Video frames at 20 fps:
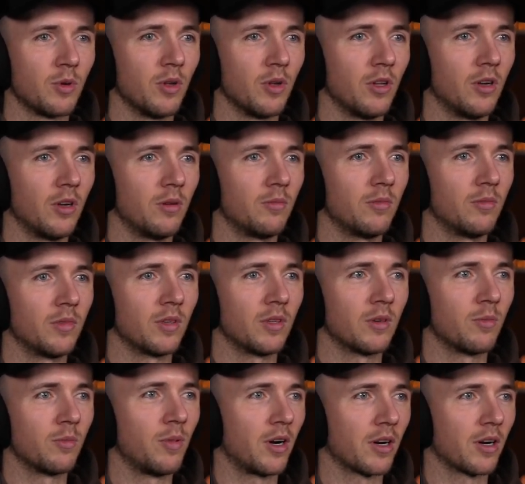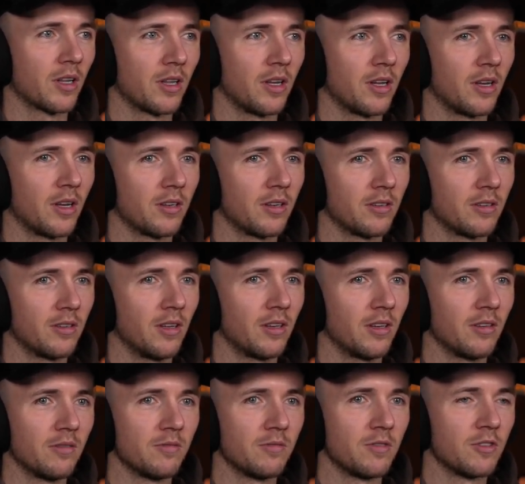Up, you can park there. Like
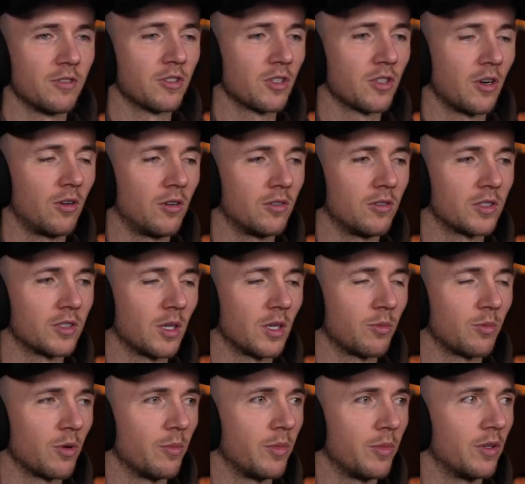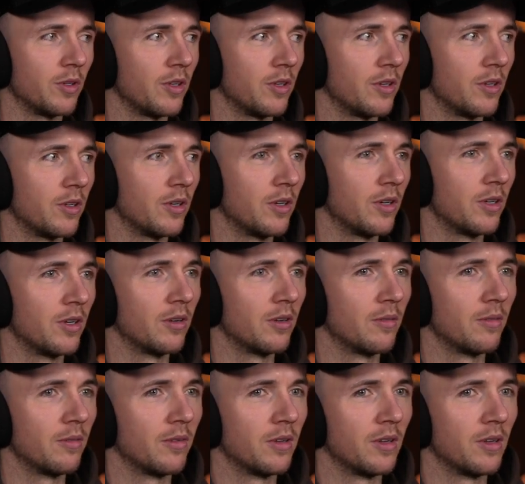you've just got a whole separate building.
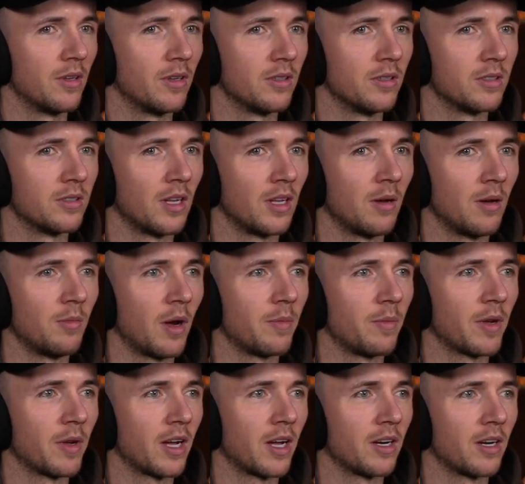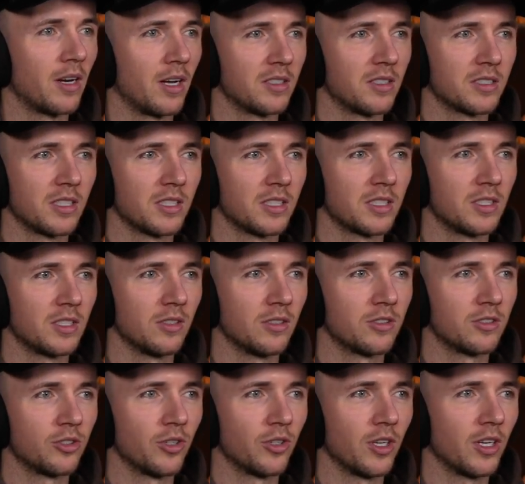So that might be kind of nice. It's still
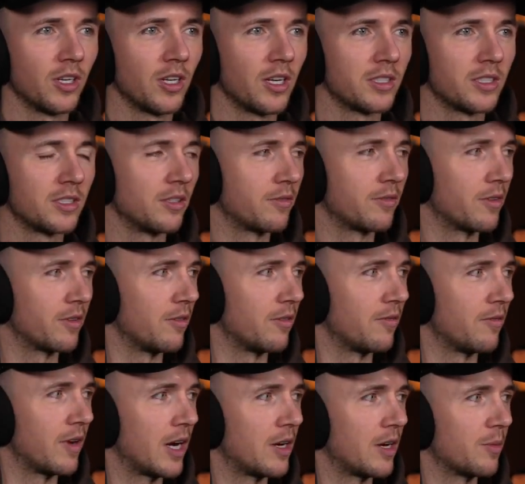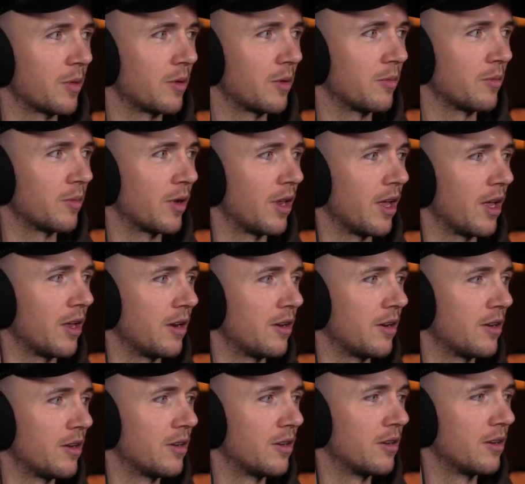treating it as a different environment, but then
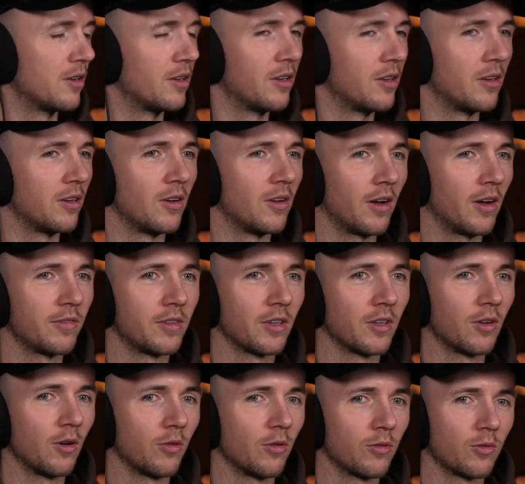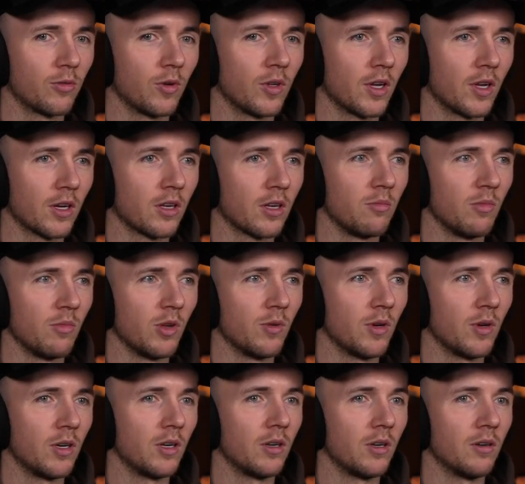you don't have to go through all that
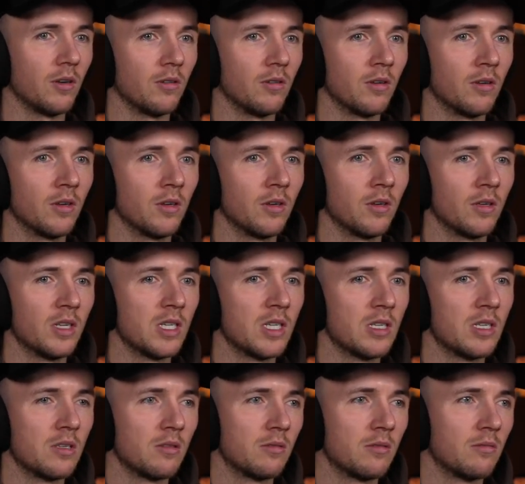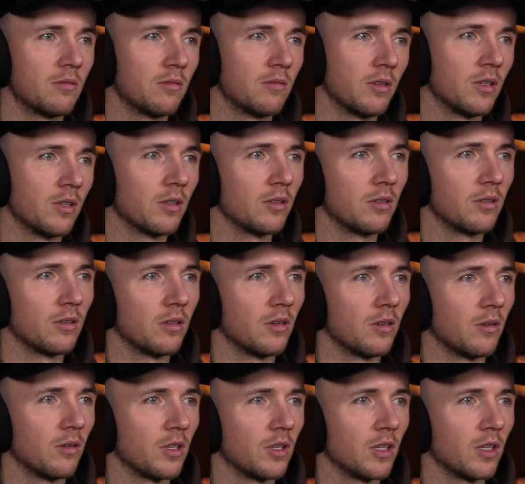commuting and you
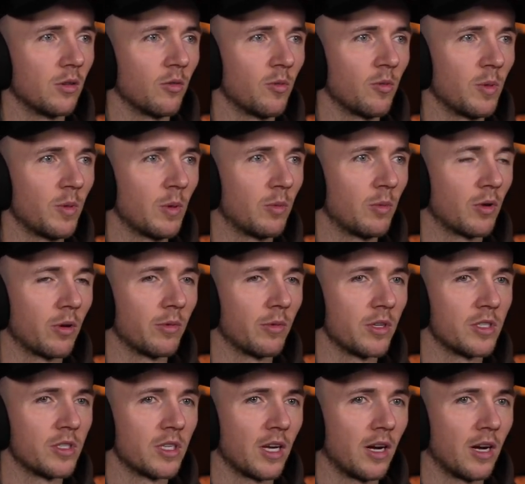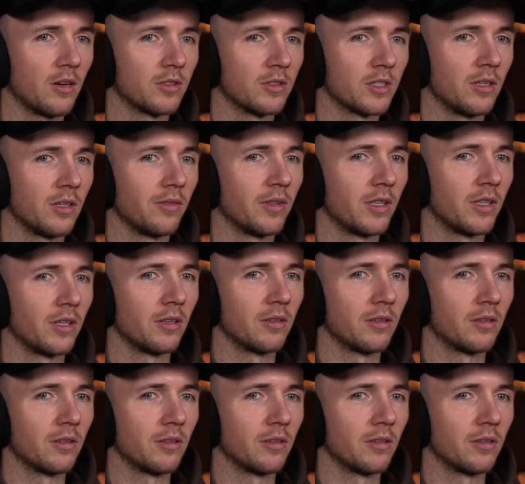know dealing with people coming into your house and everything.